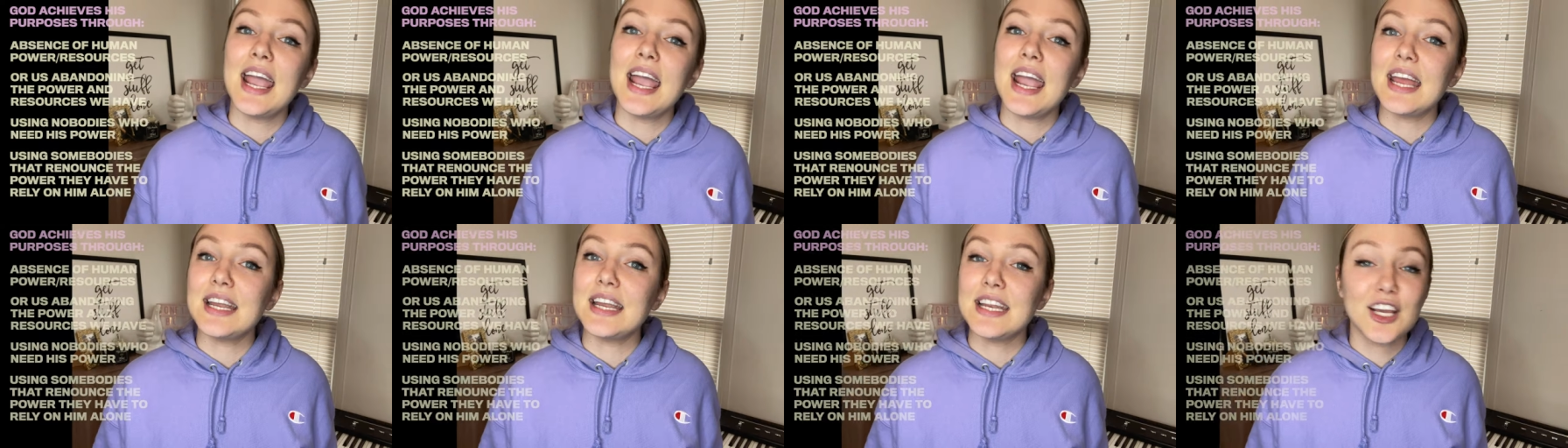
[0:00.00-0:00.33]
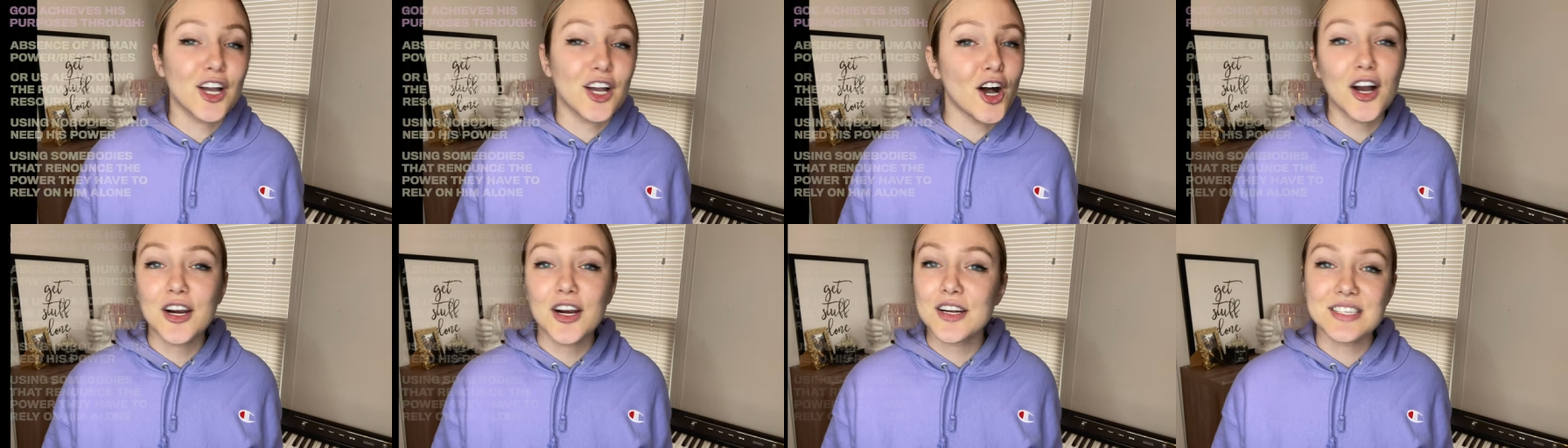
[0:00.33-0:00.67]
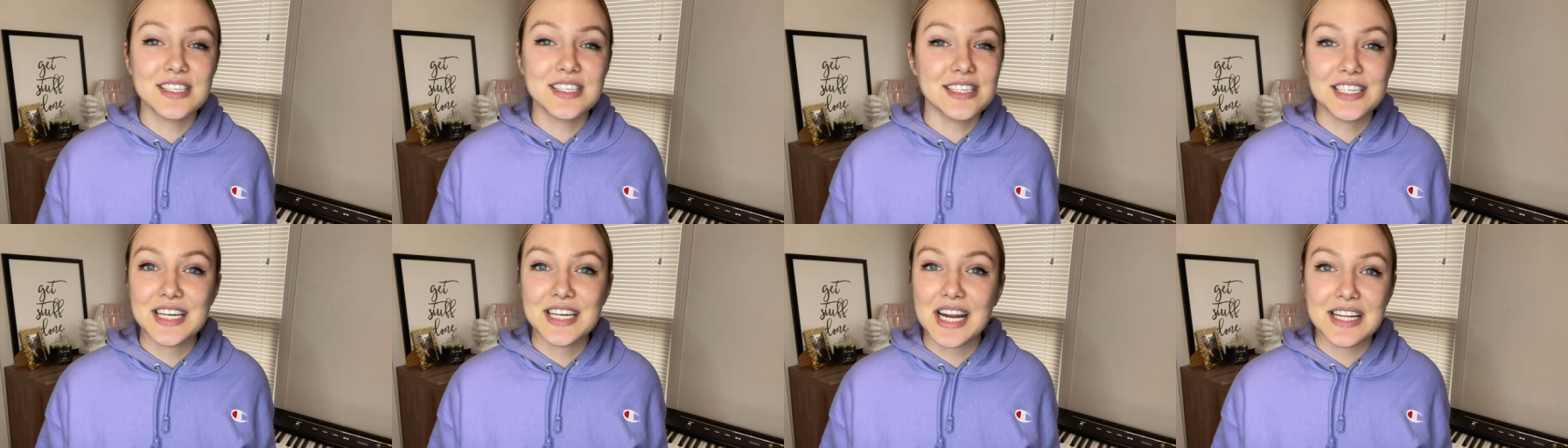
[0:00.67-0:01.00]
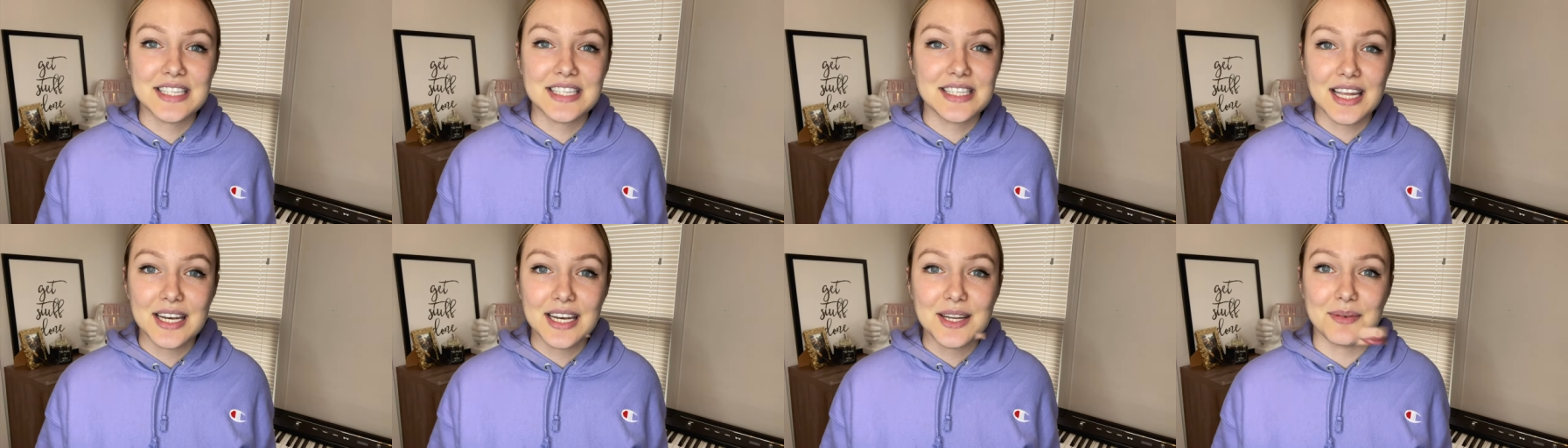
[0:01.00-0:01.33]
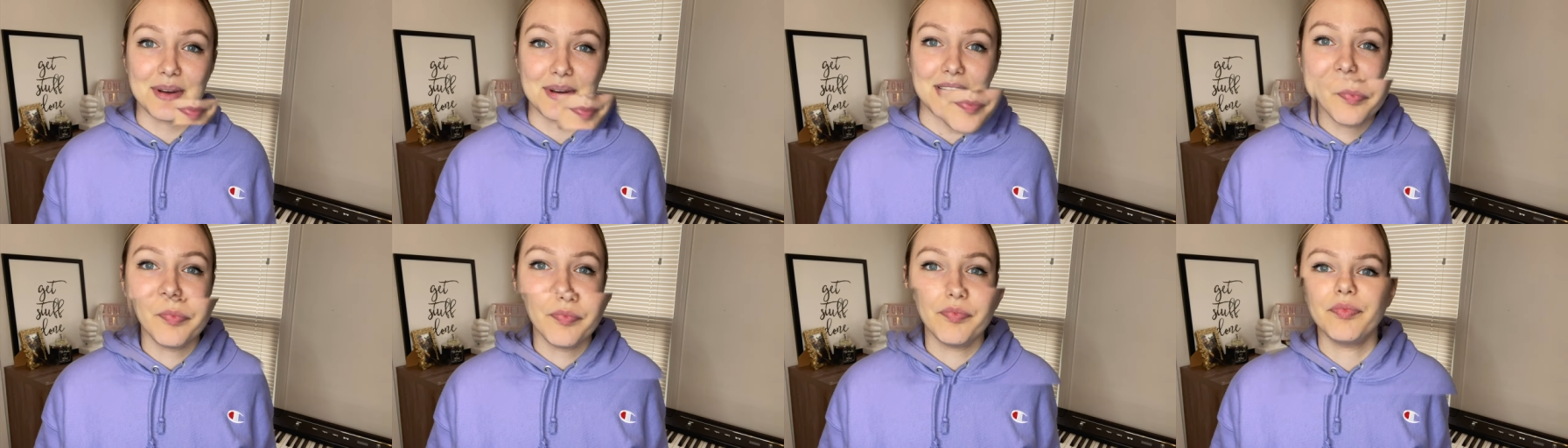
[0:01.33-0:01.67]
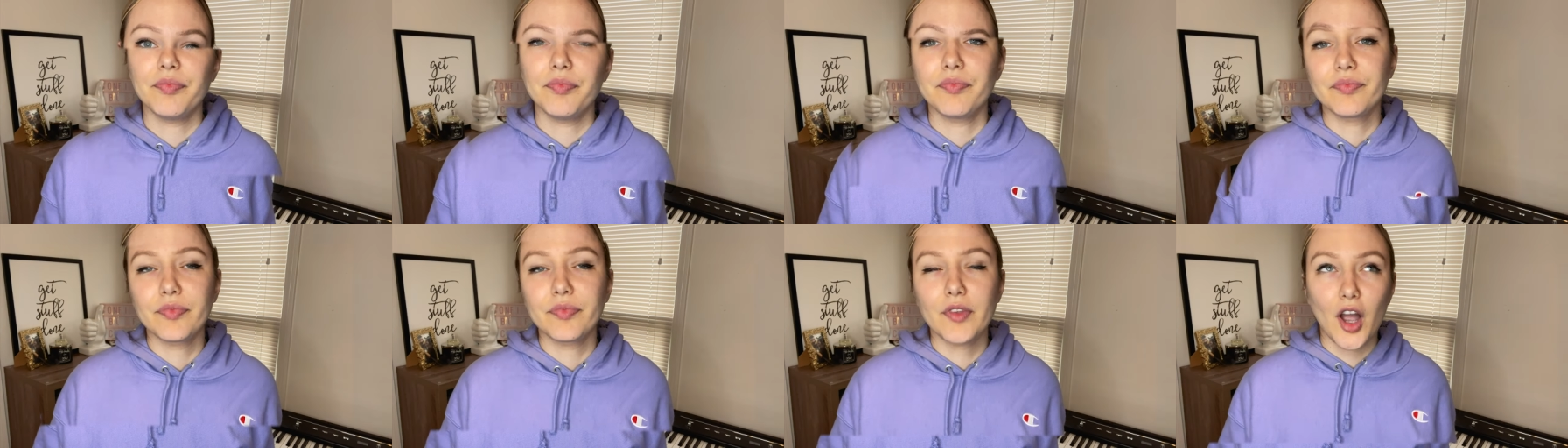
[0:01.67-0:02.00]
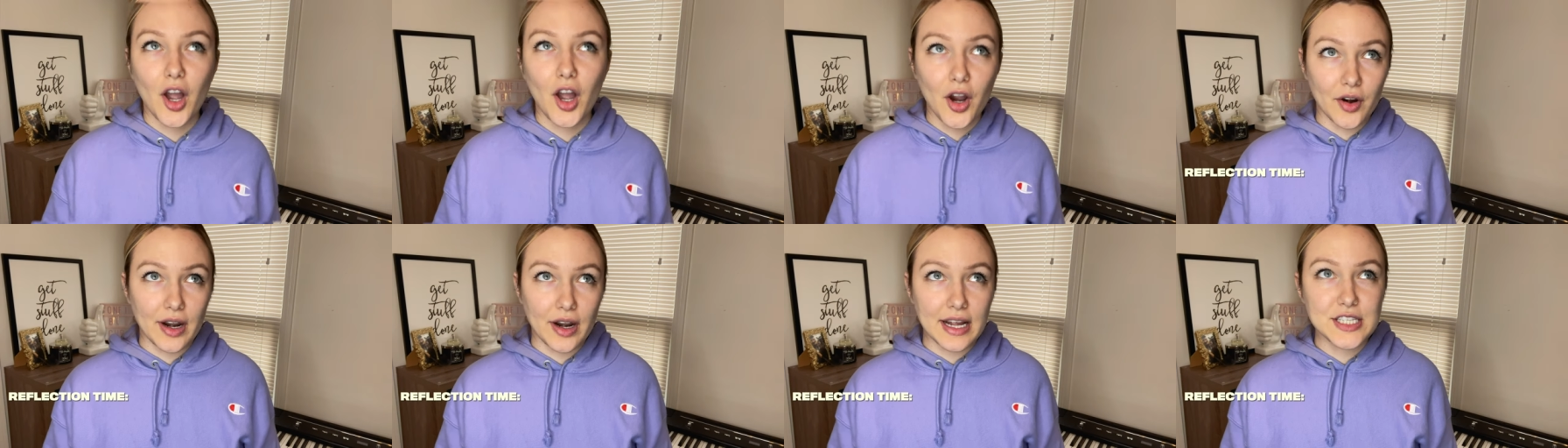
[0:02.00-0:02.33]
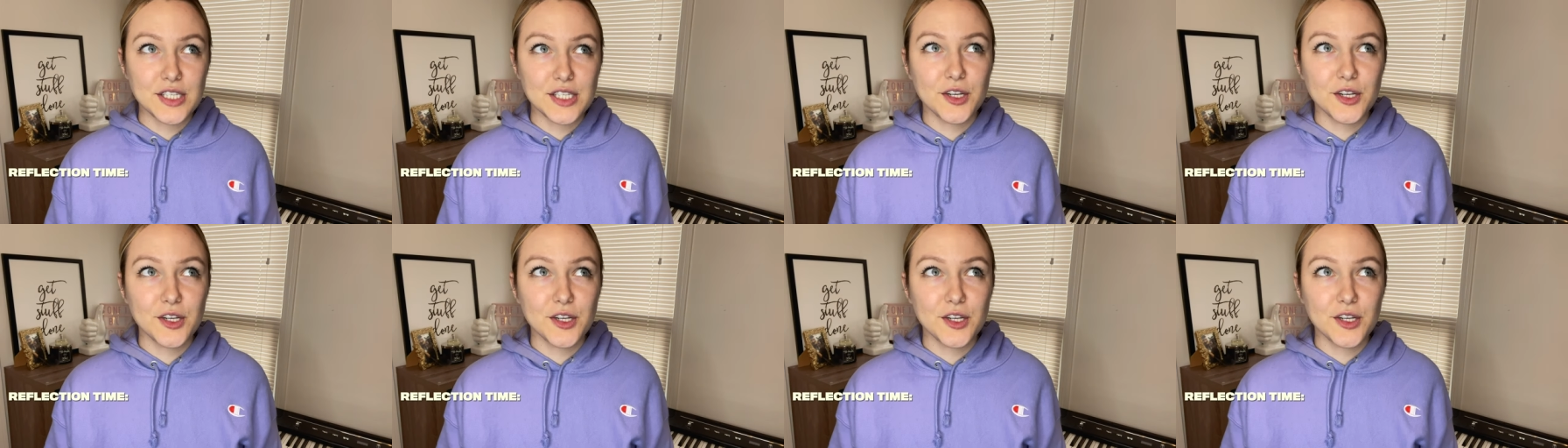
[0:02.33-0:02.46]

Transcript: and He conquers the giants anyways. All right,